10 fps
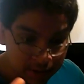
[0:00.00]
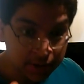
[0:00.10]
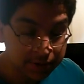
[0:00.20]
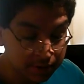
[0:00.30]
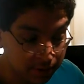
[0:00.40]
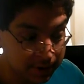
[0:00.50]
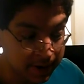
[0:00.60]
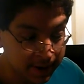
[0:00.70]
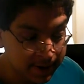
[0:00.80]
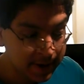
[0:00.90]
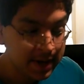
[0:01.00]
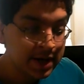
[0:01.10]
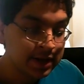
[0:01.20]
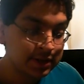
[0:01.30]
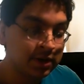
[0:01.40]
Okay?
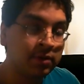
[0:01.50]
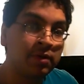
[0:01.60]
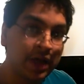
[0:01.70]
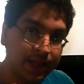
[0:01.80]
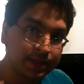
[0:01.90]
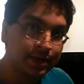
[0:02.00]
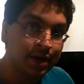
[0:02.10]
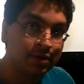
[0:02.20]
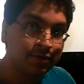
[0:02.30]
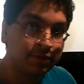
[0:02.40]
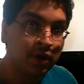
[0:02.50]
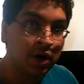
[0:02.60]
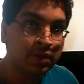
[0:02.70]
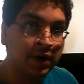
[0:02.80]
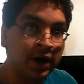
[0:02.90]
So that's another
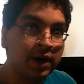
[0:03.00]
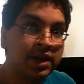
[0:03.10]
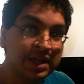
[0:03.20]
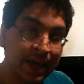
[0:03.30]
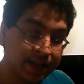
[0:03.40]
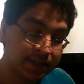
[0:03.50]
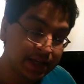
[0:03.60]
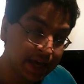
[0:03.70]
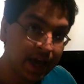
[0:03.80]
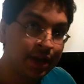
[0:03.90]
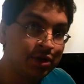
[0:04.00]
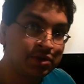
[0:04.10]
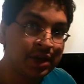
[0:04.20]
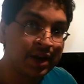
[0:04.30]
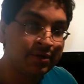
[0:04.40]
flaw there. Yes, he can
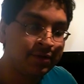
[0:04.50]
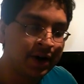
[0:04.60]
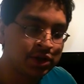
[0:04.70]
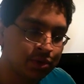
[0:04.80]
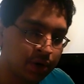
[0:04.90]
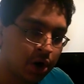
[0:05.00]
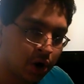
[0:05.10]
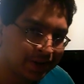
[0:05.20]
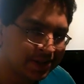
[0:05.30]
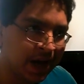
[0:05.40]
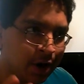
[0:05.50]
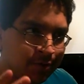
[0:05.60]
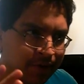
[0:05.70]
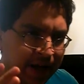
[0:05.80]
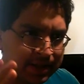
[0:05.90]
use it in a fight. So regardless of how
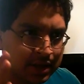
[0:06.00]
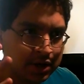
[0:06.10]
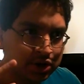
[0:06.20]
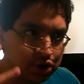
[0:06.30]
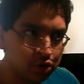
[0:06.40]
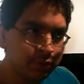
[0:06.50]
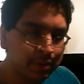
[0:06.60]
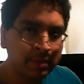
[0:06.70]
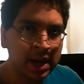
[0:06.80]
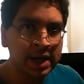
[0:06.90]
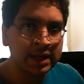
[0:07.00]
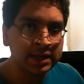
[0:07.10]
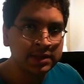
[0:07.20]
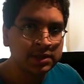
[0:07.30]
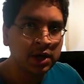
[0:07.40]
fast Superman
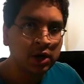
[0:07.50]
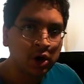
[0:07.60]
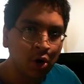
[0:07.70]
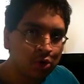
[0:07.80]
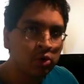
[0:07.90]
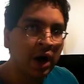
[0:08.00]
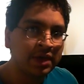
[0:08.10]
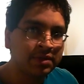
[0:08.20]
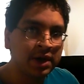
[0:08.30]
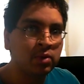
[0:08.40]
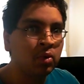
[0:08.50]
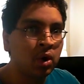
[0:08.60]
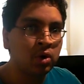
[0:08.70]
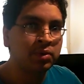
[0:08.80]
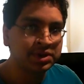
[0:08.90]
is, Goku, I think, will
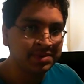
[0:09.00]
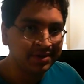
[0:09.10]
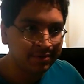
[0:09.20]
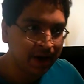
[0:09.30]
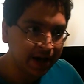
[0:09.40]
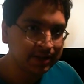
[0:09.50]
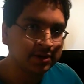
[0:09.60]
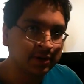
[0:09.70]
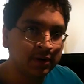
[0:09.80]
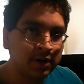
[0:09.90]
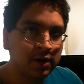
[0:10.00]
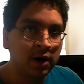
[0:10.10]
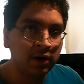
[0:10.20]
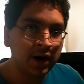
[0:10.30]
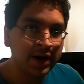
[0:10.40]
always be faster.
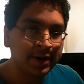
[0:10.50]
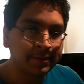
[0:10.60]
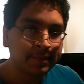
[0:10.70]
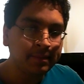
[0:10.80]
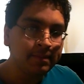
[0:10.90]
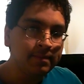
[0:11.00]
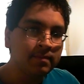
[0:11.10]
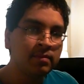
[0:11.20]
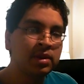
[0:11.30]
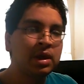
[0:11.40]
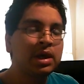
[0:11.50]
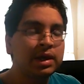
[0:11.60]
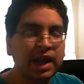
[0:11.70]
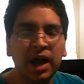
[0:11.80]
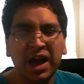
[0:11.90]
All right?
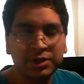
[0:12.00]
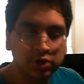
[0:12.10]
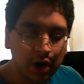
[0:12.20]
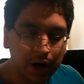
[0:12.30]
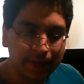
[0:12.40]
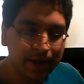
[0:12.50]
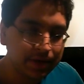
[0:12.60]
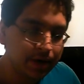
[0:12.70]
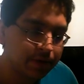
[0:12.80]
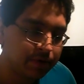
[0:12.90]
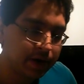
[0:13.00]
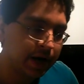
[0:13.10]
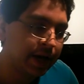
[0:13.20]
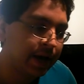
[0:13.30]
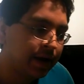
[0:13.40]
Now, the other thing
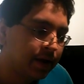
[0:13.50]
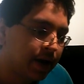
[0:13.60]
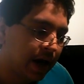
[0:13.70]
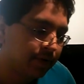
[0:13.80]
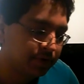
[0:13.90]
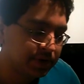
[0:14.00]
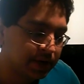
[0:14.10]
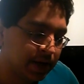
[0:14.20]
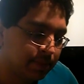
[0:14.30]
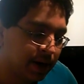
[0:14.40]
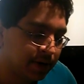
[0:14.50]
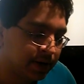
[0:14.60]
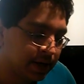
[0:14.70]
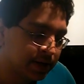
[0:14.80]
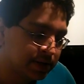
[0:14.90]
I have to say about
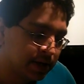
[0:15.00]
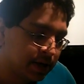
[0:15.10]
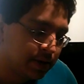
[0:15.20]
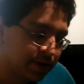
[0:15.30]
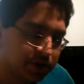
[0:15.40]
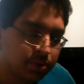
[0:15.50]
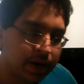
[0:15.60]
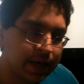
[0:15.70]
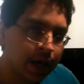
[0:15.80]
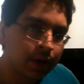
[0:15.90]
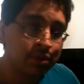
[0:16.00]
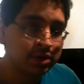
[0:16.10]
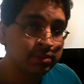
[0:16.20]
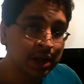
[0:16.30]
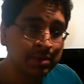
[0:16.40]
it is, this one I can't really
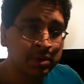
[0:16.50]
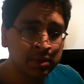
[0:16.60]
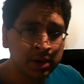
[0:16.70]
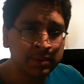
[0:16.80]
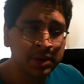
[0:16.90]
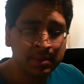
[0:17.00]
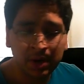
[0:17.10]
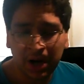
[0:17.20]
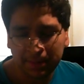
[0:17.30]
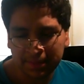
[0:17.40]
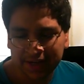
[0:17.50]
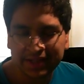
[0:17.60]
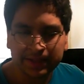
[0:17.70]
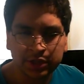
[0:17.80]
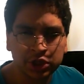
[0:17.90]
blame them on, but
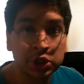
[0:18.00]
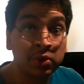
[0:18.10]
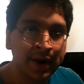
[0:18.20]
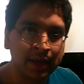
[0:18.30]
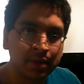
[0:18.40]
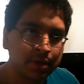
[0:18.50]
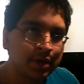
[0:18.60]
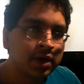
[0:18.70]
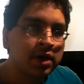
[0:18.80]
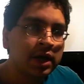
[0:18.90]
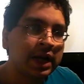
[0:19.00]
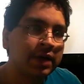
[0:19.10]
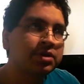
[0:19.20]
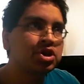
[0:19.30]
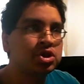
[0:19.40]
it's the strength.
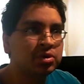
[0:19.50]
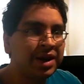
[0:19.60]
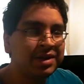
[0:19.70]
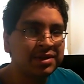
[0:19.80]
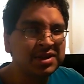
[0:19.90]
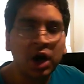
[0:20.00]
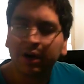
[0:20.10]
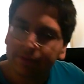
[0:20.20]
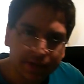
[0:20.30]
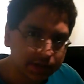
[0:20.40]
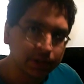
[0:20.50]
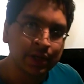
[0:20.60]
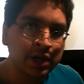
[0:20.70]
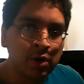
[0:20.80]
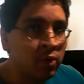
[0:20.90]
Now, the strength is
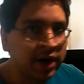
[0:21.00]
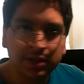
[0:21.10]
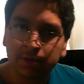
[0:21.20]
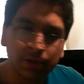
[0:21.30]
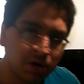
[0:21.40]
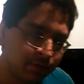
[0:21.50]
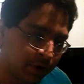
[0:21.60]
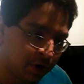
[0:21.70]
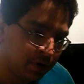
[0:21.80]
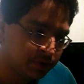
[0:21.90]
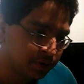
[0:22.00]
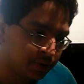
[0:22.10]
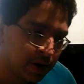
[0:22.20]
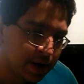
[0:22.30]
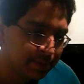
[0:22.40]
obviously way too low for
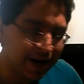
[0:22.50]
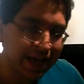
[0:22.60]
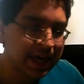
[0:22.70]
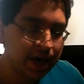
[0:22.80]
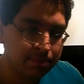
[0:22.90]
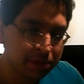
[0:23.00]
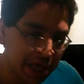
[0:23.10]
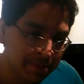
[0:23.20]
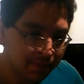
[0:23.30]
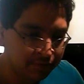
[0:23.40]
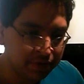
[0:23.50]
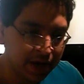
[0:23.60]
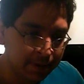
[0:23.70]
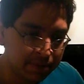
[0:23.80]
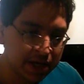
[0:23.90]
Goku, but I can't blame them for
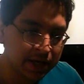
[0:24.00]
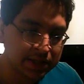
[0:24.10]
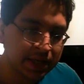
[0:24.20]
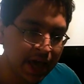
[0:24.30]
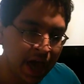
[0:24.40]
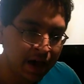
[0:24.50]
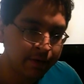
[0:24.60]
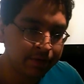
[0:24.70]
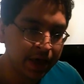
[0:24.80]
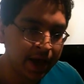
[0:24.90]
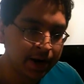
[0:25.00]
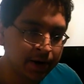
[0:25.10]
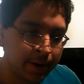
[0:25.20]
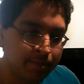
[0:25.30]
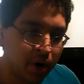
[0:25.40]
that because they have that
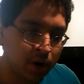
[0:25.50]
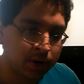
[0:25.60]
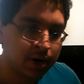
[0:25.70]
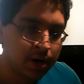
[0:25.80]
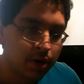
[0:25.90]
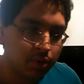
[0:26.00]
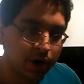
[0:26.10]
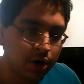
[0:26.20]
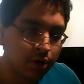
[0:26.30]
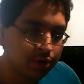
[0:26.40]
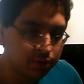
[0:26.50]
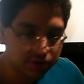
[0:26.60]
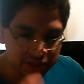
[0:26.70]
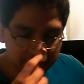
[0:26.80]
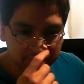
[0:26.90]
part where
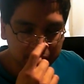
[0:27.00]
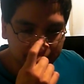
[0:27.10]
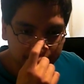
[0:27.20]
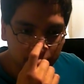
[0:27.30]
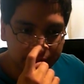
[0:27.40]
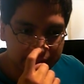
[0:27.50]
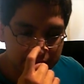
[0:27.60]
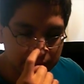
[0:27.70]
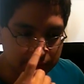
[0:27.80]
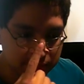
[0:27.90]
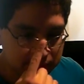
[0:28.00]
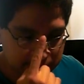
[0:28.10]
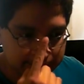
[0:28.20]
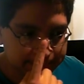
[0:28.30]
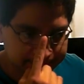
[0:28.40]
Goku's lifting the 40
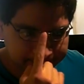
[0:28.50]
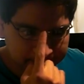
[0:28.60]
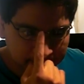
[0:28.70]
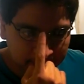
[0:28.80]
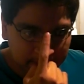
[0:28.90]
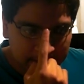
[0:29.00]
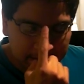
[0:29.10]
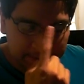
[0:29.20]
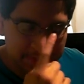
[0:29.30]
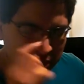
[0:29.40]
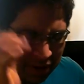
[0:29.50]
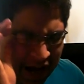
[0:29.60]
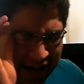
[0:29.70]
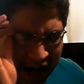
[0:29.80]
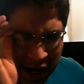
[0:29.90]
tons. Before the